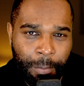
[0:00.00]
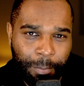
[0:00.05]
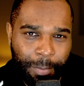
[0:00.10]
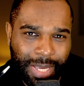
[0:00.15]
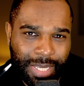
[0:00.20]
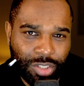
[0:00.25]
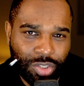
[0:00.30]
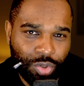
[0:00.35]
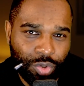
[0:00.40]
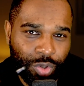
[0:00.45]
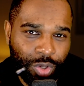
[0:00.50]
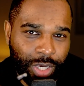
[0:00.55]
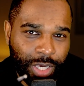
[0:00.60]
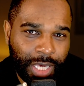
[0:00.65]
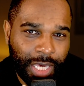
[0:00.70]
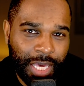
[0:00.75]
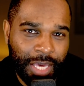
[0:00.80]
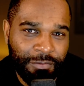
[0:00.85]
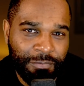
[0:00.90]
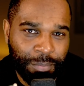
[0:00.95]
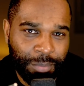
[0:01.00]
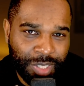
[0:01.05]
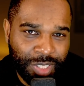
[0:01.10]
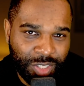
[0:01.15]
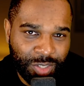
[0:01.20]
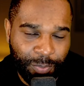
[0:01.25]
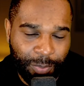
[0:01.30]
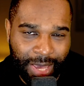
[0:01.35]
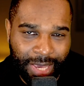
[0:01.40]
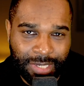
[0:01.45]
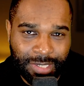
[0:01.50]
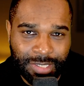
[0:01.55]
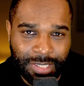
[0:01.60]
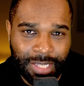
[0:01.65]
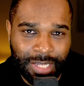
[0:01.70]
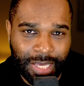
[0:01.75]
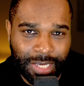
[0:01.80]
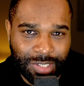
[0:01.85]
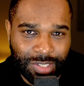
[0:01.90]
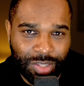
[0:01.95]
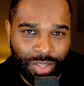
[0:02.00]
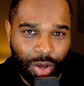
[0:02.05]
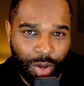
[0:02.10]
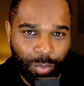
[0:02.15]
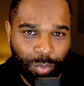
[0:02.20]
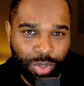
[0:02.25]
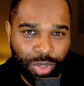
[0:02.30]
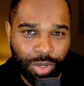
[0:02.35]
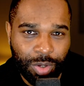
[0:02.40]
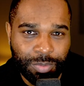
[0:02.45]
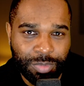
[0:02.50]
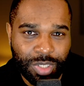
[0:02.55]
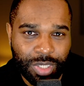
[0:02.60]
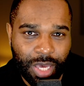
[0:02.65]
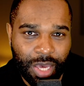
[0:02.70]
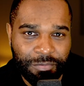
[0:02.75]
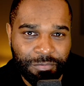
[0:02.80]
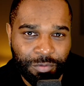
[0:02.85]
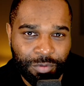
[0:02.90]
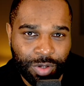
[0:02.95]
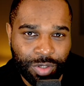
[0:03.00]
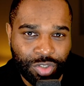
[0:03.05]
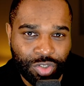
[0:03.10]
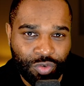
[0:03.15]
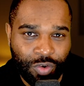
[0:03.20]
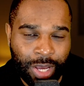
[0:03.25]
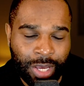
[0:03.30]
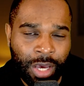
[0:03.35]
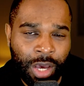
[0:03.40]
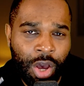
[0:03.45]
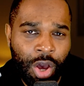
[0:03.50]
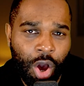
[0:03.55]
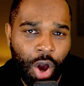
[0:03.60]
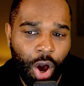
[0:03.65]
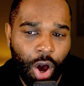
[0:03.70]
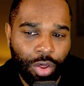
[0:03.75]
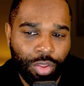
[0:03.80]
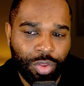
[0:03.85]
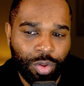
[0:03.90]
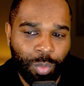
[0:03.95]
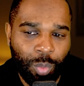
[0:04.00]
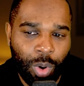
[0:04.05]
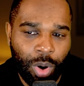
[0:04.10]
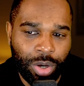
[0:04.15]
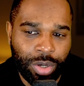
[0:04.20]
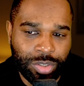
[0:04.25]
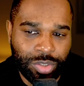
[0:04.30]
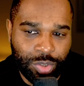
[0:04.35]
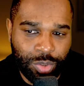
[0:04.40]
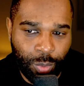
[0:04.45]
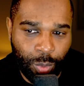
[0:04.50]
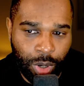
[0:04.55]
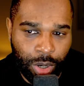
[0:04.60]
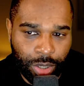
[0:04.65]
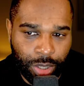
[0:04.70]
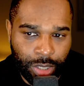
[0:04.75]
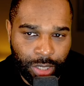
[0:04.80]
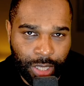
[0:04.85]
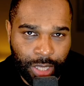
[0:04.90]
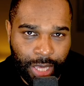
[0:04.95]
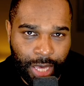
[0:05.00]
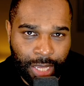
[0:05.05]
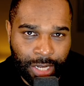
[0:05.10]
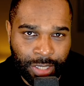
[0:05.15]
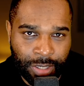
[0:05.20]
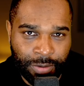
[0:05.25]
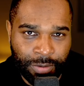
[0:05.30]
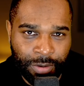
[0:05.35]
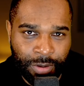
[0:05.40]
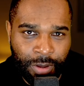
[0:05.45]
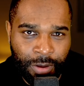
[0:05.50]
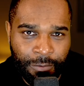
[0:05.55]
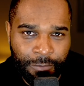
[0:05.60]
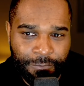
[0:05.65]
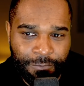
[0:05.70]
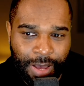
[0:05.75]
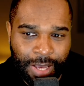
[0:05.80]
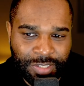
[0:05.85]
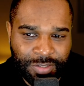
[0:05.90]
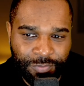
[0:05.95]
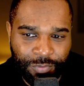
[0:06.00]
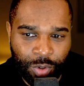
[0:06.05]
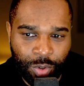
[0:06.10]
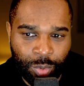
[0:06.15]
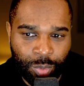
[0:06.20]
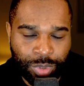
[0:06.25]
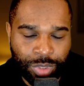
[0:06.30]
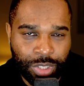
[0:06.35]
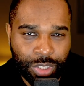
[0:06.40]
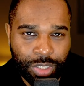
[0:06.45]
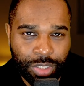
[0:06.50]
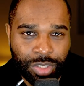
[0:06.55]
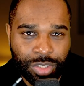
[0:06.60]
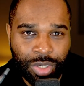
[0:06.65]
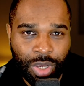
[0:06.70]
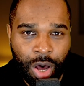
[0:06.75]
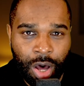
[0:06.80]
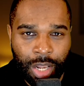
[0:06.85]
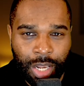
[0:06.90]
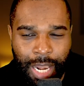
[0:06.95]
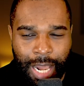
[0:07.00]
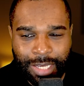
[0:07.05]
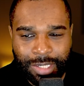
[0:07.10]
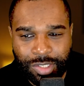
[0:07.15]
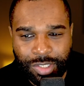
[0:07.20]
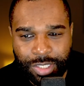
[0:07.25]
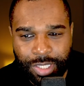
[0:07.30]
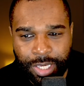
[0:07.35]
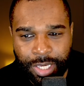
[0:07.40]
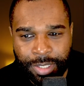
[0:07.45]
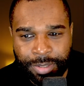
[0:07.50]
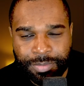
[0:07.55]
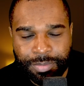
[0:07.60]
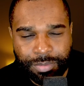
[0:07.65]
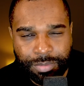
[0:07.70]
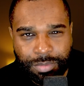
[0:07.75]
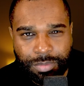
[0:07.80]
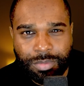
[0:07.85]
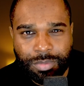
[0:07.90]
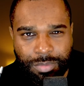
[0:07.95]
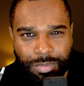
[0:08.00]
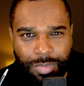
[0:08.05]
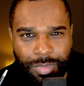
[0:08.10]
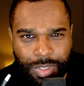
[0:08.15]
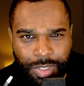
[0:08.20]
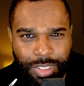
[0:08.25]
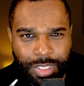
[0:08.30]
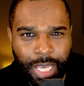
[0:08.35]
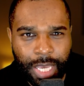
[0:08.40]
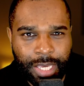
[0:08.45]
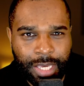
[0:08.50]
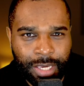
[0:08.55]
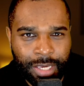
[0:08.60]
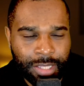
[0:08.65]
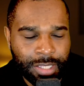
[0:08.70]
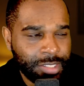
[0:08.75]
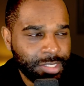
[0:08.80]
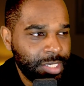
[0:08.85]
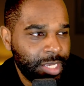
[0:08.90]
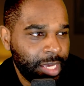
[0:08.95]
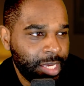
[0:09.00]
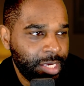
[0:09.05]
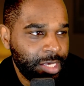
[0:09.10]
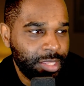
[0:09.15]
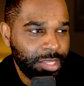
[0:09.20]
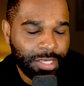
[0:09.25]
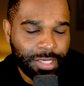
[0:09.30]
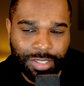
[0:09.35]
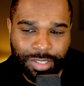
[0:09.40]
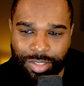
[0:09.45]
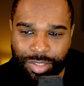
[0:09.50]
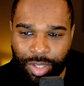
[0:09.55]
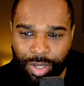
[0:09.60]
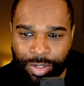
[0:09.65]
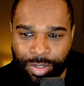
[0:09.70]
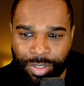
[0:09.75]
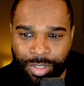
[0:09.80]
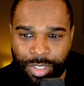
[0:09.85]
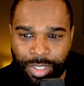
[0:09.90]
Make sure you give me space the next time we come together on track. Otherwise, you are going to get it. Fast forward to Qatar last year. Techier than techie things now.